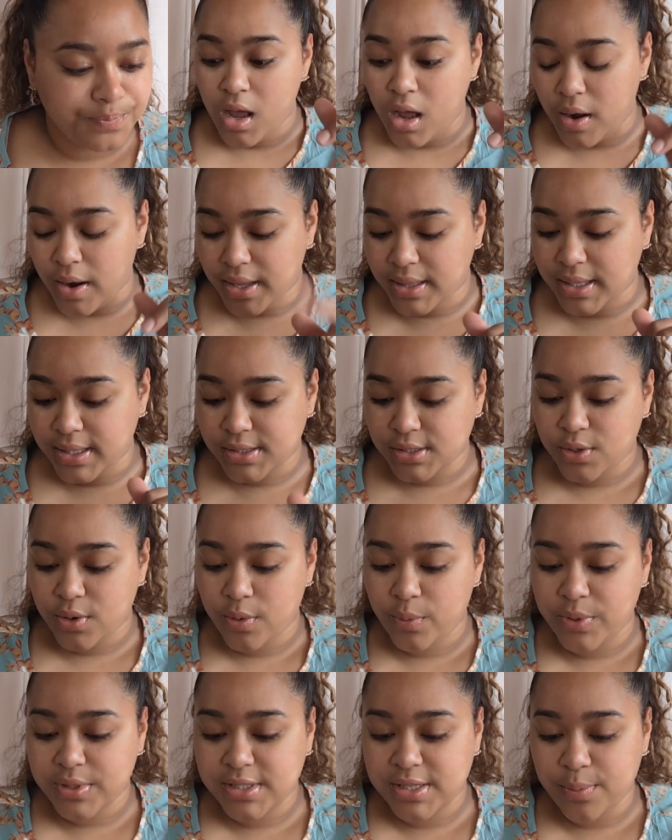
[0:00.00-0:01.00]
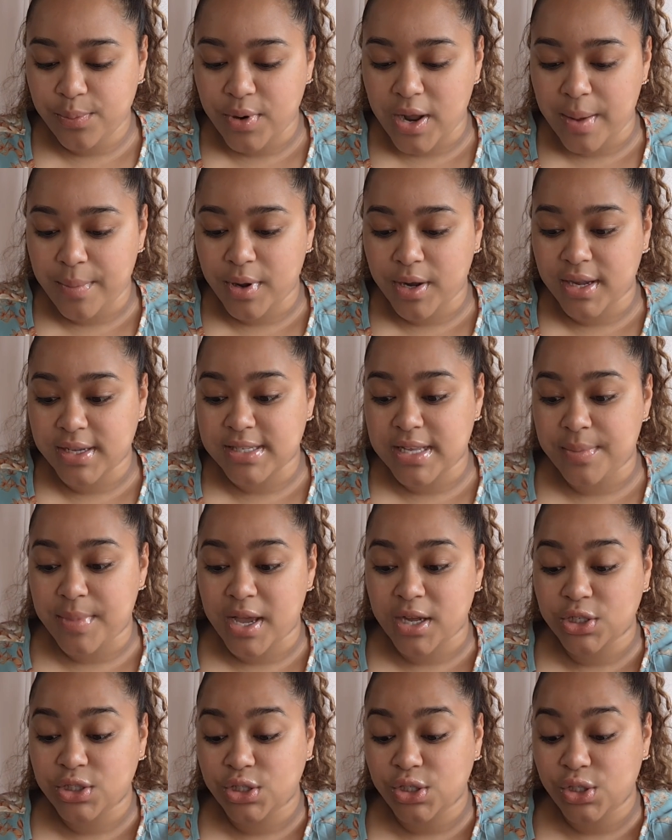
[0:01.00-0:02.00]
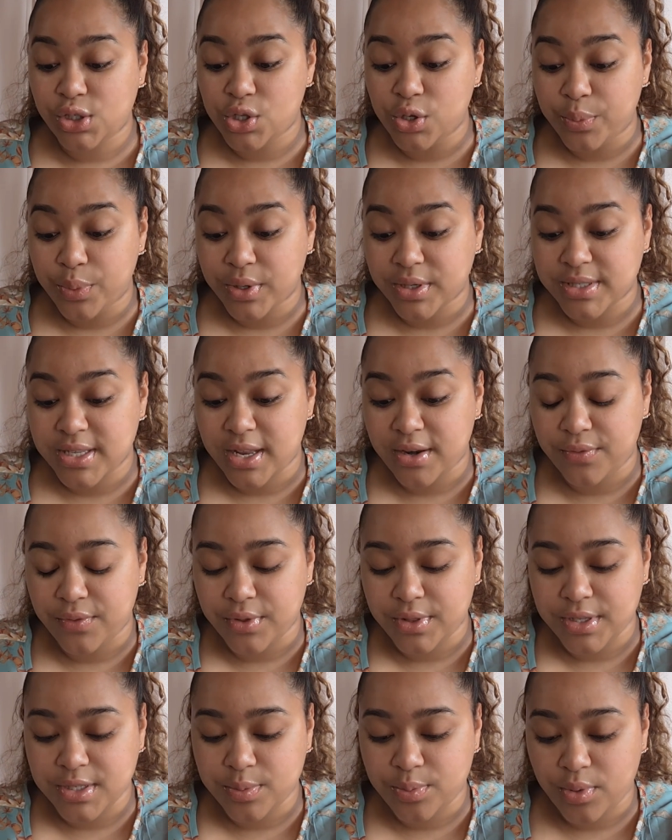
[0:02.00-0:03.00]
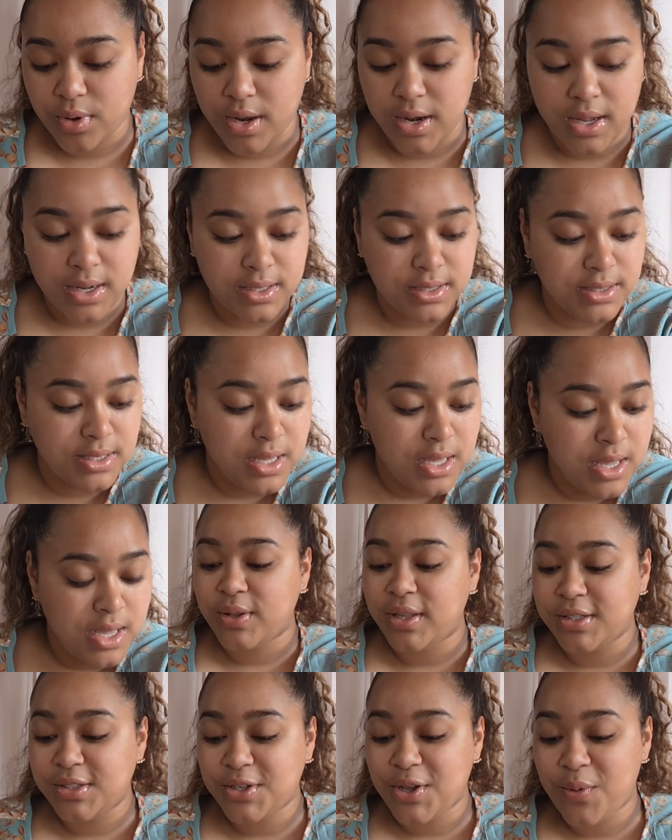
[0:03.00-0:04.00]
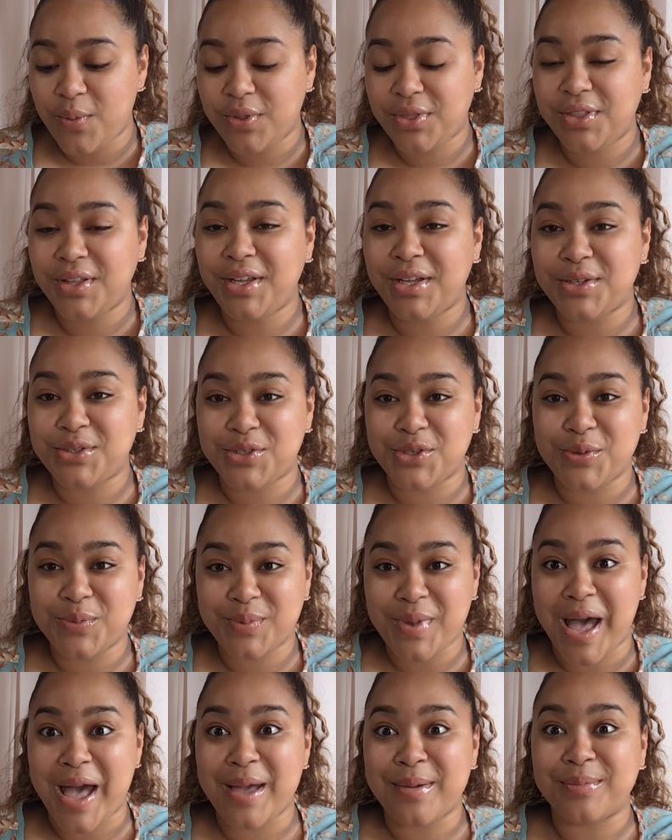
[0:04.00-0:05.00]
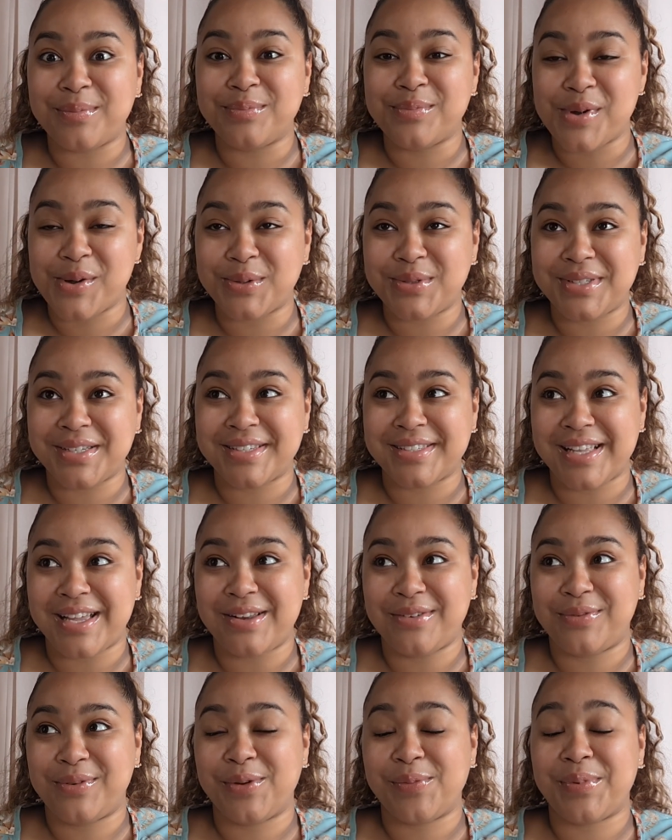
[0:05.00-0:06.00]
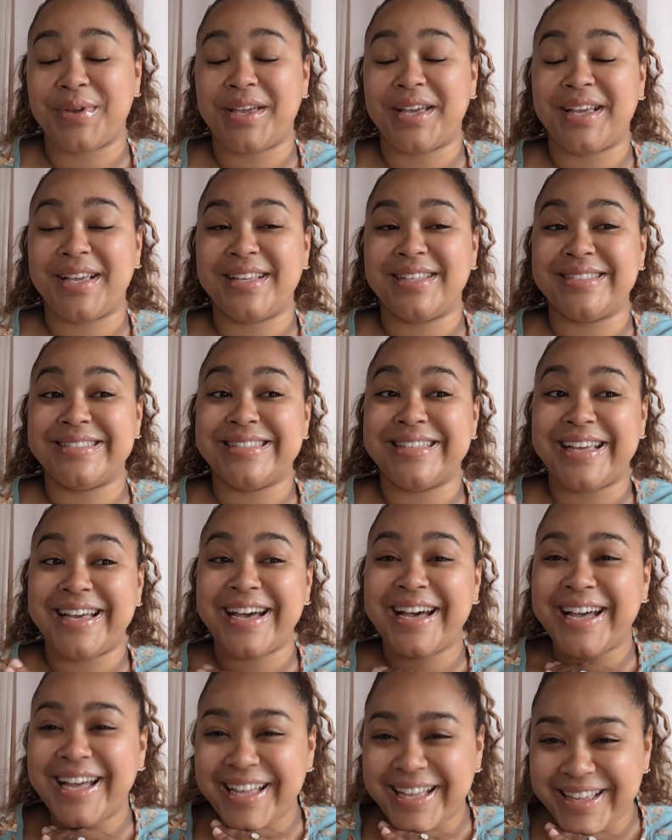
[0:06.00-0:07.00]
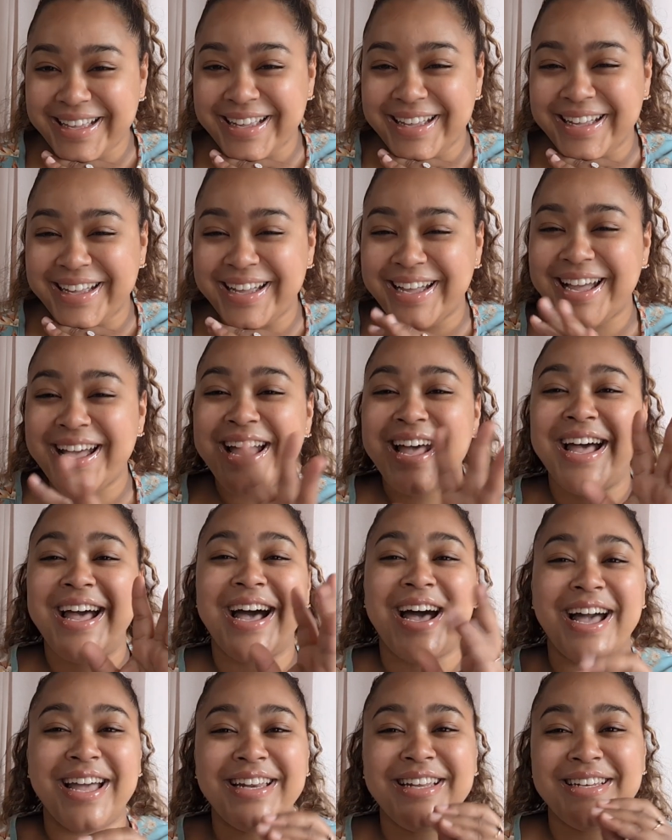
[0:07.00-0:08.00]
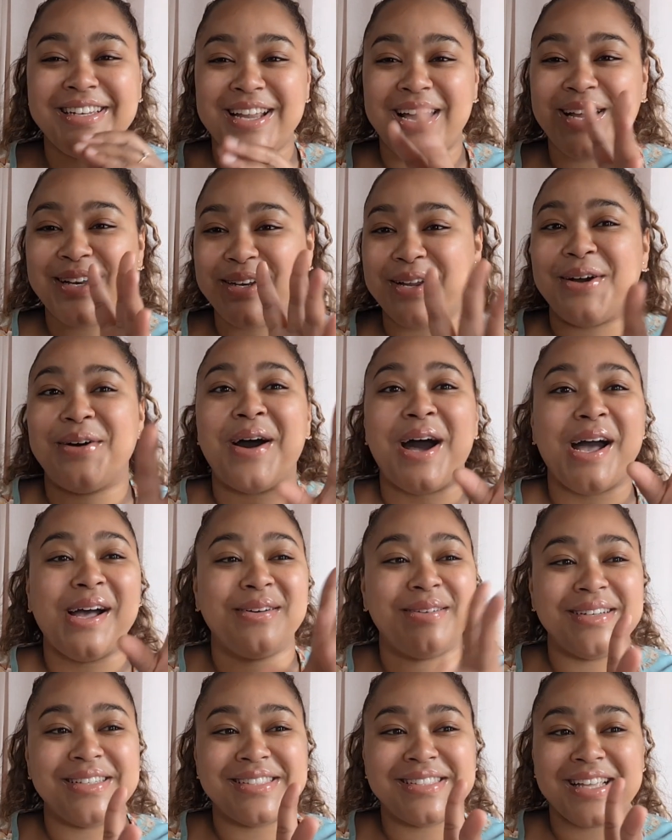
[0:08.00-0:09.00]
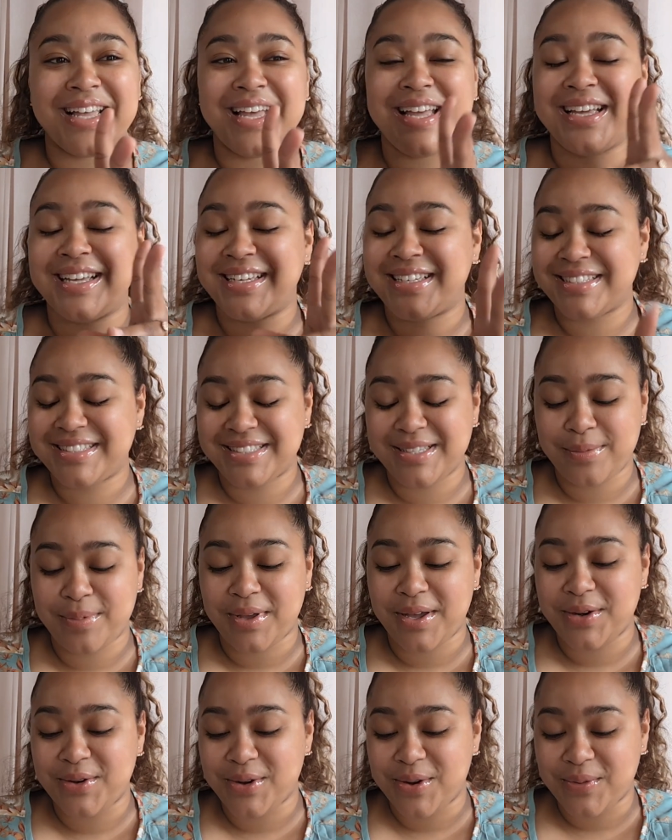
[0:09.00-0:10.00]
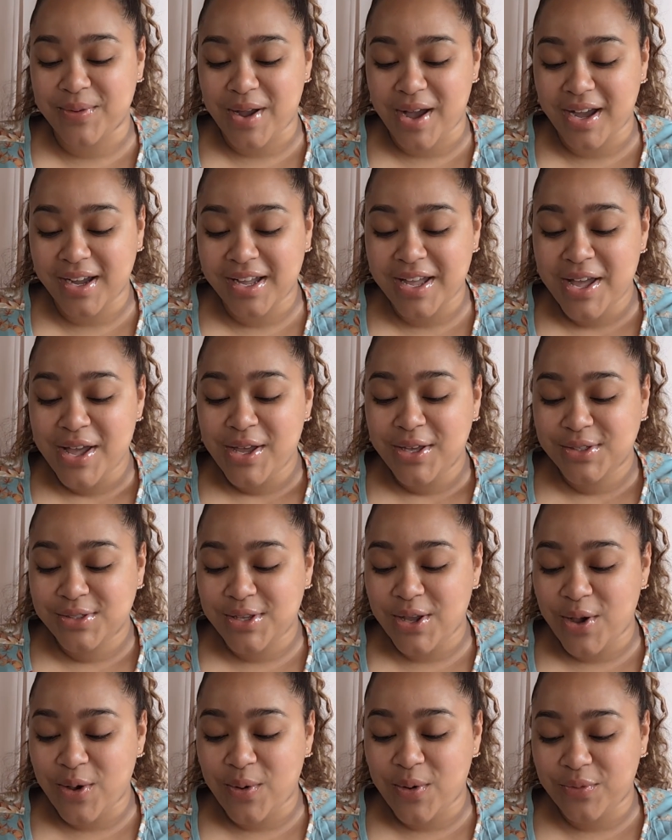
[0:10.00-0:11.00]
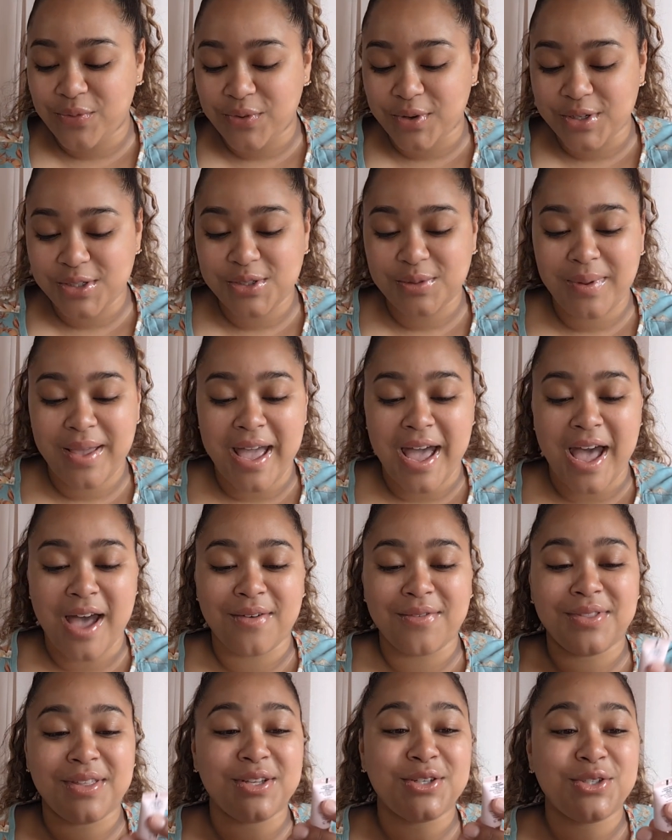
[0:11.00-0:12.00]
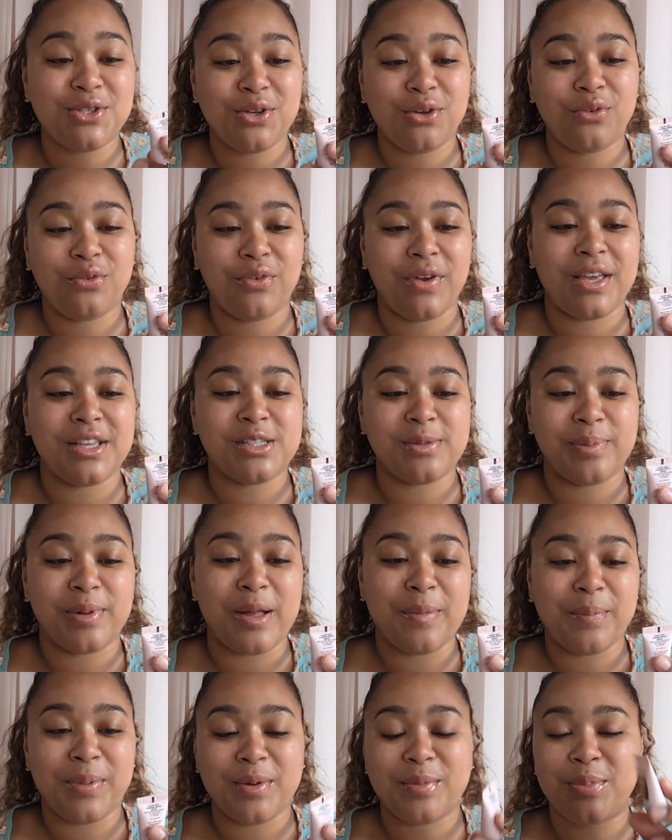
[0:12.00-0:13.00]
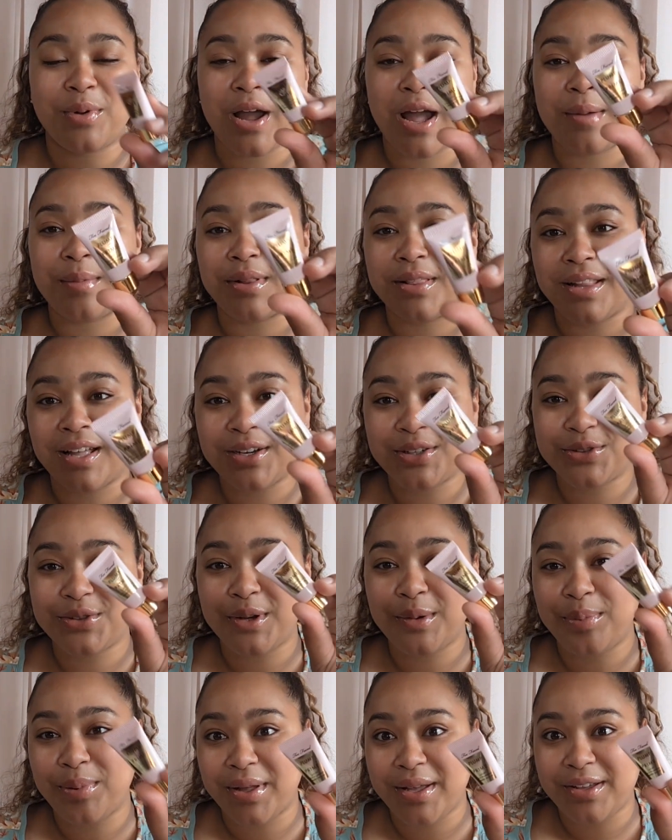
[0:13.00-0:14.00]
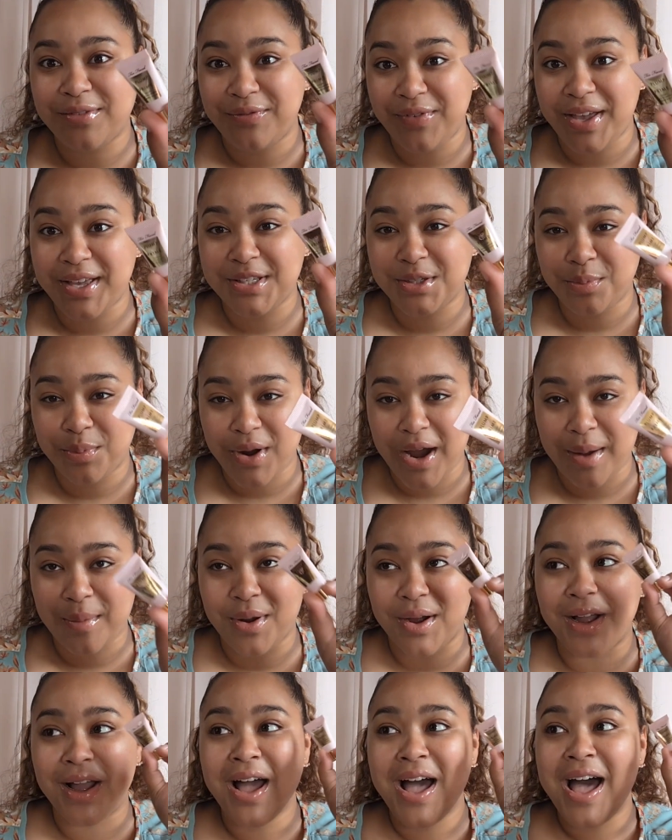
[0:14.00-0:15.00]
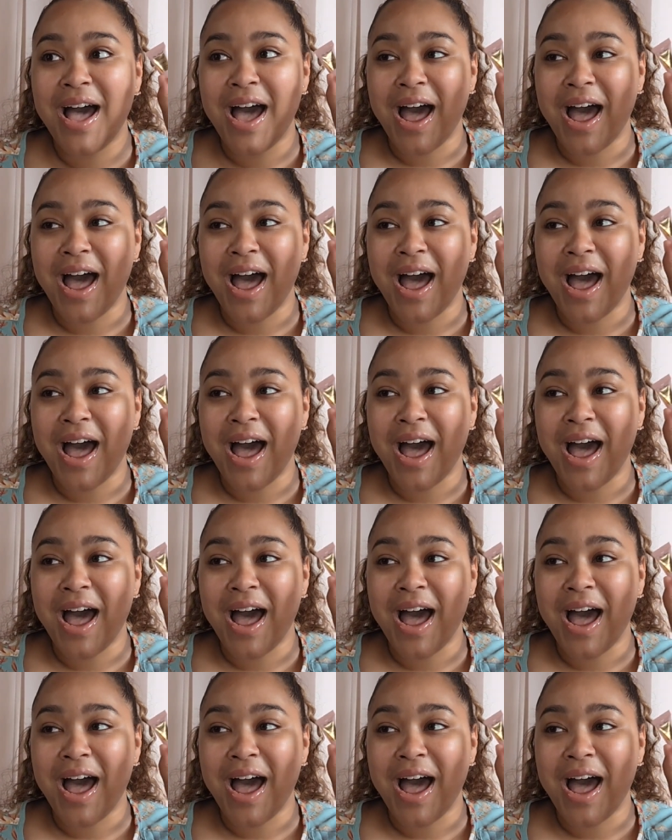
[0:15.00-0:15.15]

All right, let's go on with some primer because I'm actually super excited for these products. Let's go with the dupe I'm most excited for because I did not know I was like sleeping under a rock. So first we have the Too Faced Plump and Prime Luxury Face Primer.